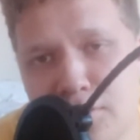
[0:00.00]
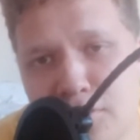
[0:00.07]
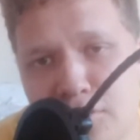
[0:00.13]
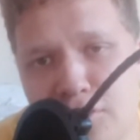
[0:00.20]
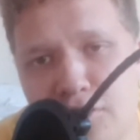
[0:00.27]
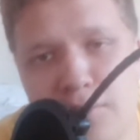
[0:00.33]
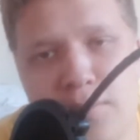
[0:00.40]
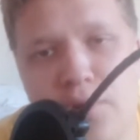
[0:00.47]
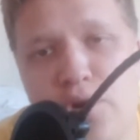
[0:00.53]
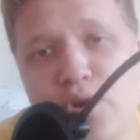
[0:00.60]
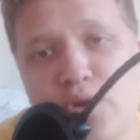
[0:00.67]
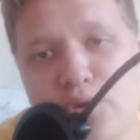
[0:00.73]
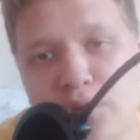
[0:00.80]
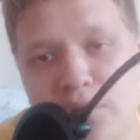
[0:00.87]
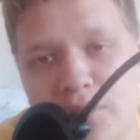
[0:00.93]
the
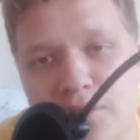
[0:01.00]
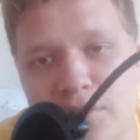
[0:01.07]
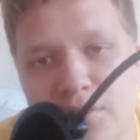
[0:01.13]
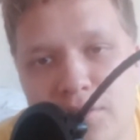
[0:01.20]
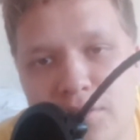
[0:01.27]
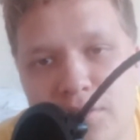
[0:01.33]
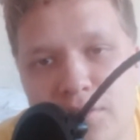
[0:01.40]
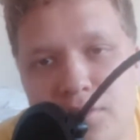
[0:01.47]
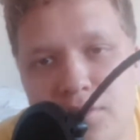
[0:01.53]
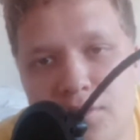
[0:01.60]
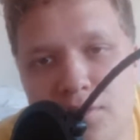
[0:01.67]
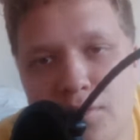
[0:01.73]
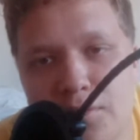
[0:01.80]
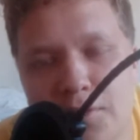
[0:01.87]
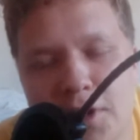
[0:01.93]
moon?
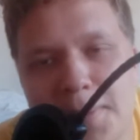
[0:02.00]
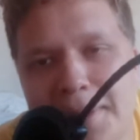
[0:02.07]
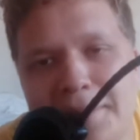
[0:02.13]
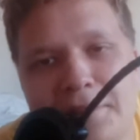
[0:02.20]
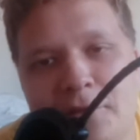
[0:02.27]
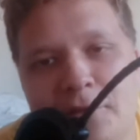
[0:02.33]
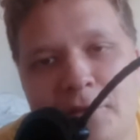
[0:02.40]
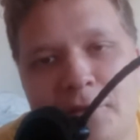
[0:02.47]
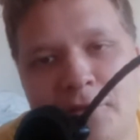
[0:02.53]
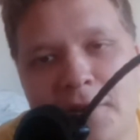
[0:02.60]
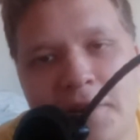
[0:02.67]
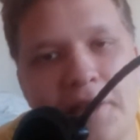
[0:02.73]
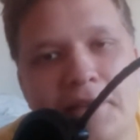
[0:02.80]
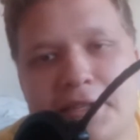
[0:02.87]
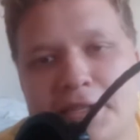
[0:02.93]
What about the
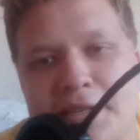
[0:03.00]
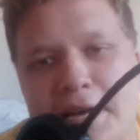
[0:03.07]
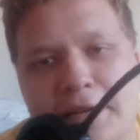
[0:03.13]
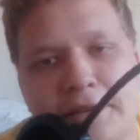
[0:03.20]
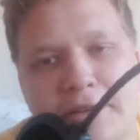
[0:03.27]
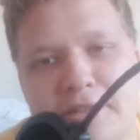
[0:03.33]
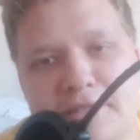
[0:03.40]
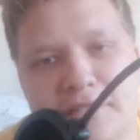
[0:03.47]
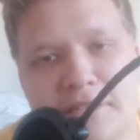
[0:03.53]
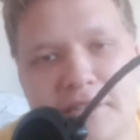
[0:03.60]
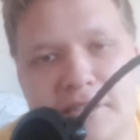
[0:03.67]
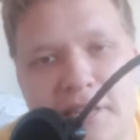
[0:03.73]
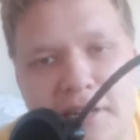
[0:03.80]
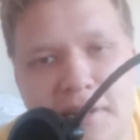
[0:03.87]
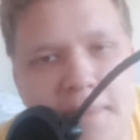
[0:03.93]
fucking sun? Because the
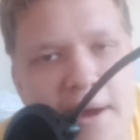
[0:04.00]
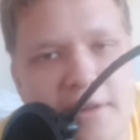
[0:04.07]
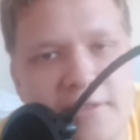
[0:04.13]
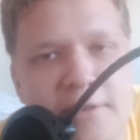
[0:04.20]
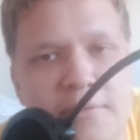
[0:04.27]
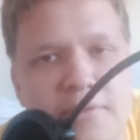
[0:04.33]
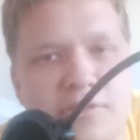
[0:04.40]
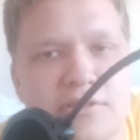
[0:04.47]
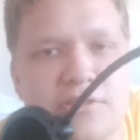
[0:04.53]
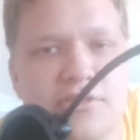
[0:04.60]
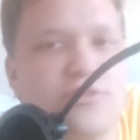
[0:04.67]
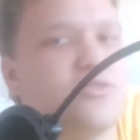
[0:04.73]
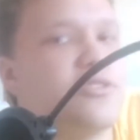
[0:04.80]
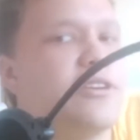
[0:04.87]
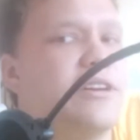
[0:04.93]
sun apparently wasn't
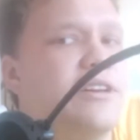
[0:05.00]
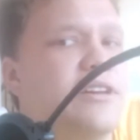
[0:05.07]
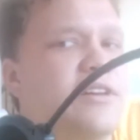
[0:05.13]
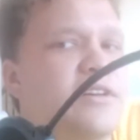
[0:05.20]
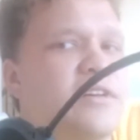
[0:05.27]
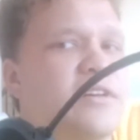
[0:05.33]
destroyed.